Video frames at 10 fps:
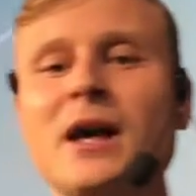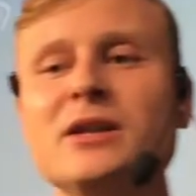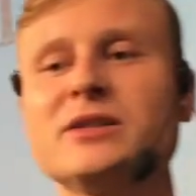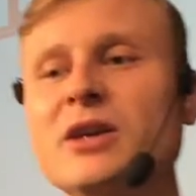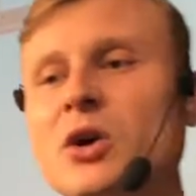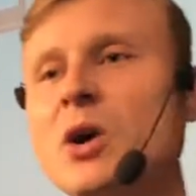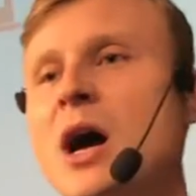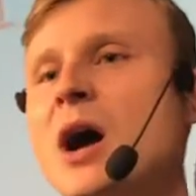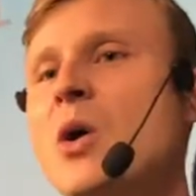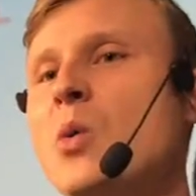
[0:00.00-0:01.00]
So
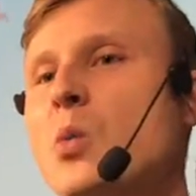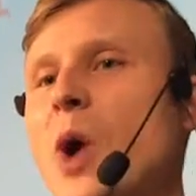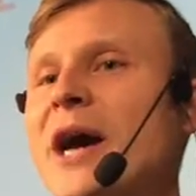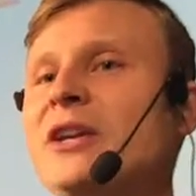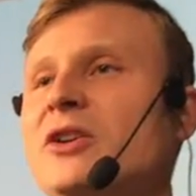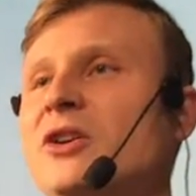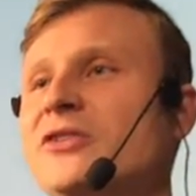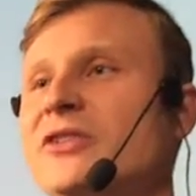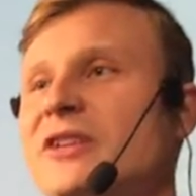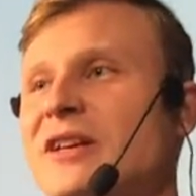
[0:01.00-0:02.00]
why
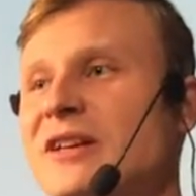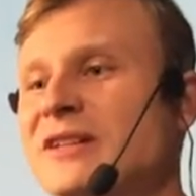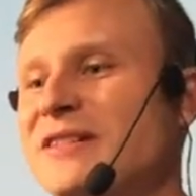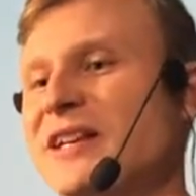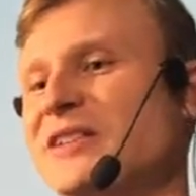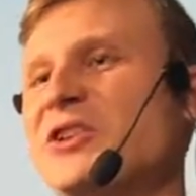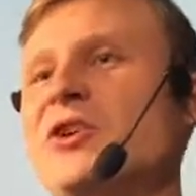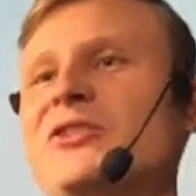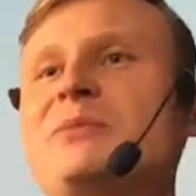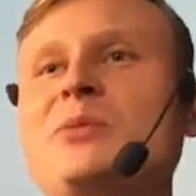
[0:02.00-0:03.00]
not take the
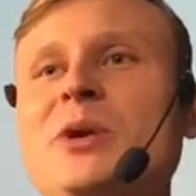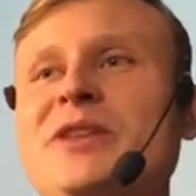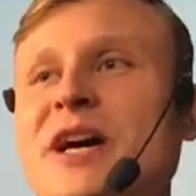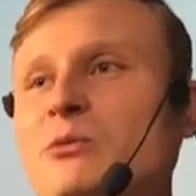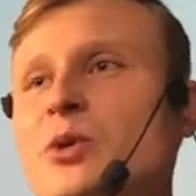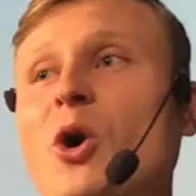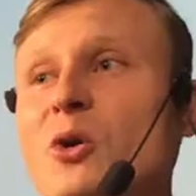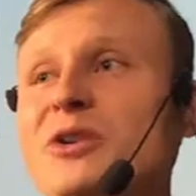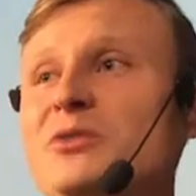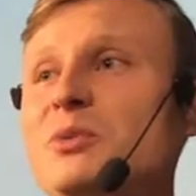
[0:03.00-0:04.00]
concept we're done with
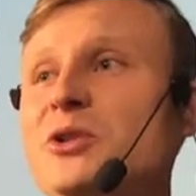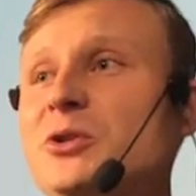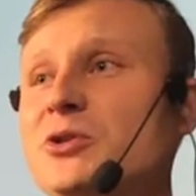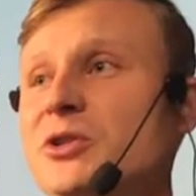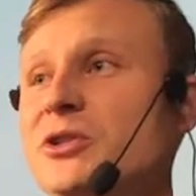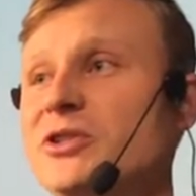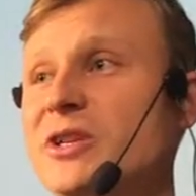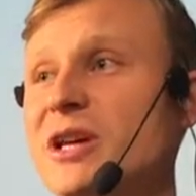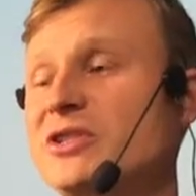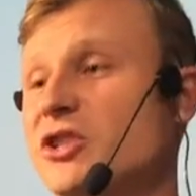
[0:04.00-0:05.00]
all these producers
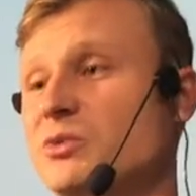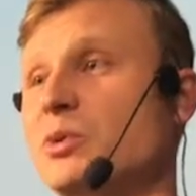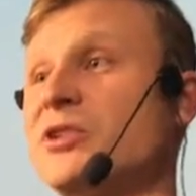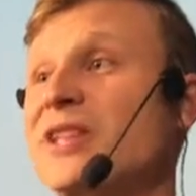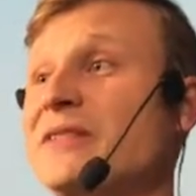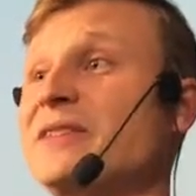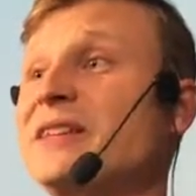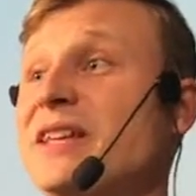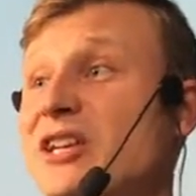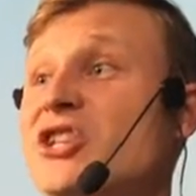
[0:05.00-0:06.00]
and just present
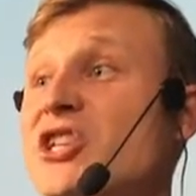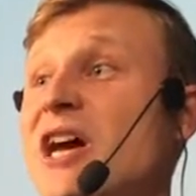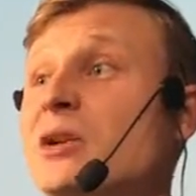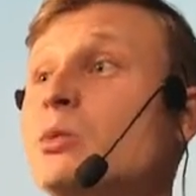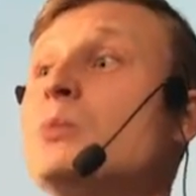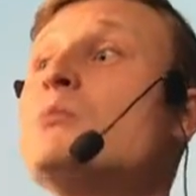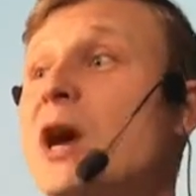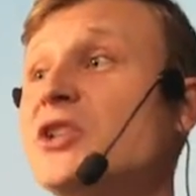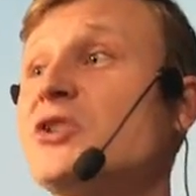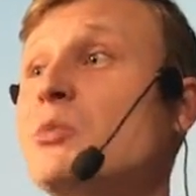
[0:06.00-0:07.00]
it in a channel with
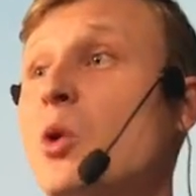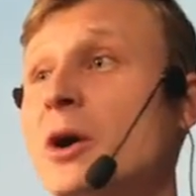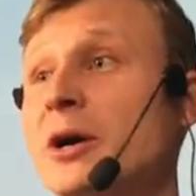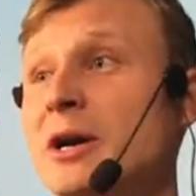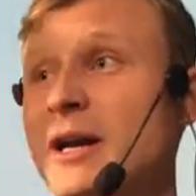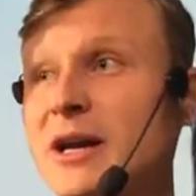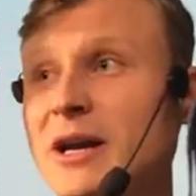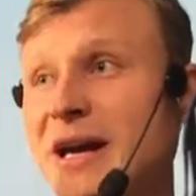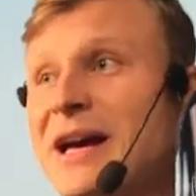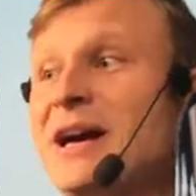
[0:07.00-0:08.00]
much more
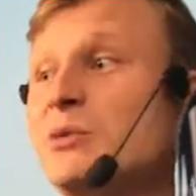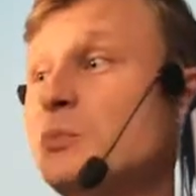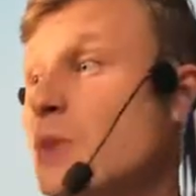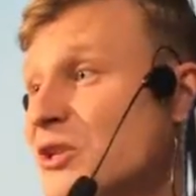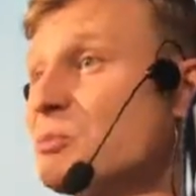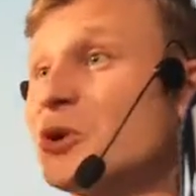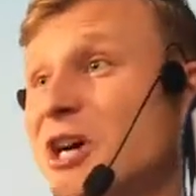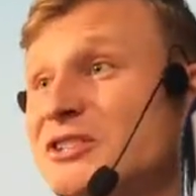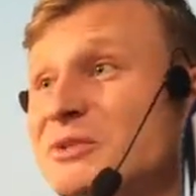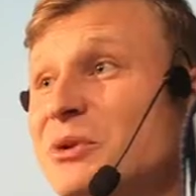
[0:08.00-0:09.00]

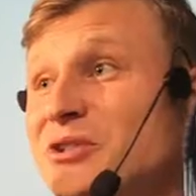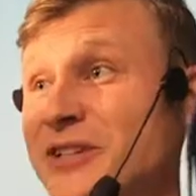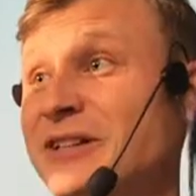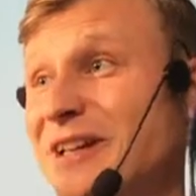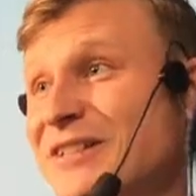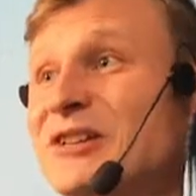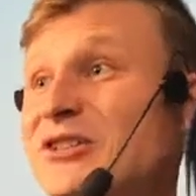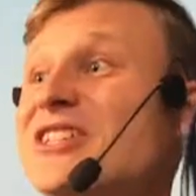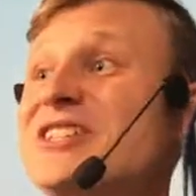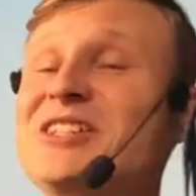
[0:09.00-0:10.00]
customers and the
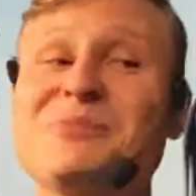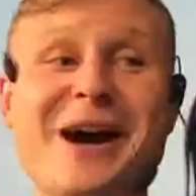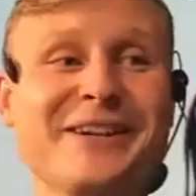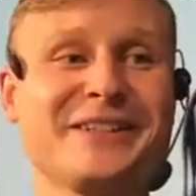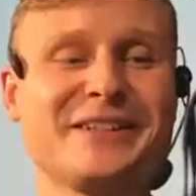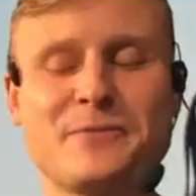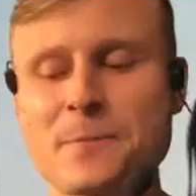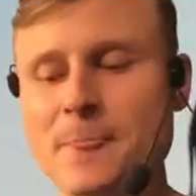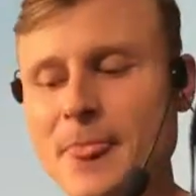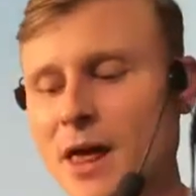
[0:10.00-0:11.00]
logistics behind it?
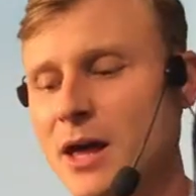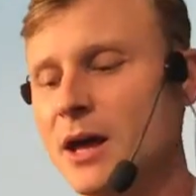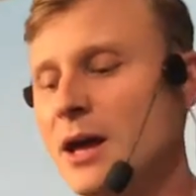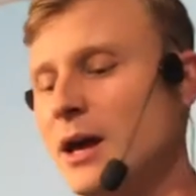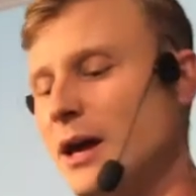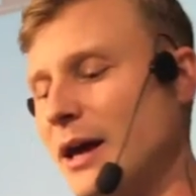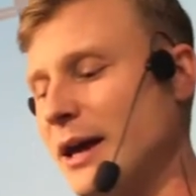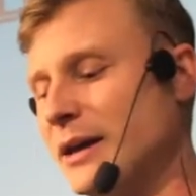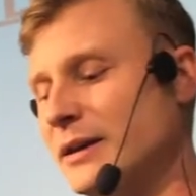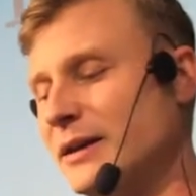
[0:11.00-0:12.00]

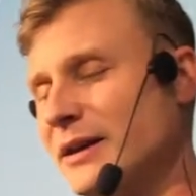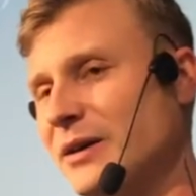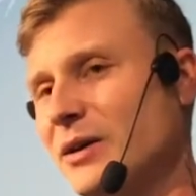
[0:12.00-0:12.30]
And